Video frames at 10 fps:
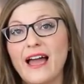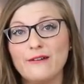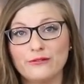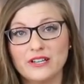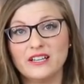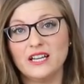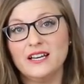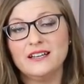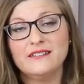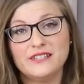every
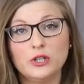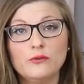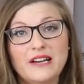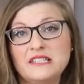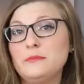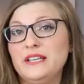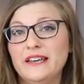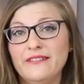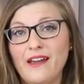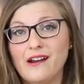single
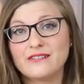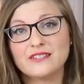recipe in there.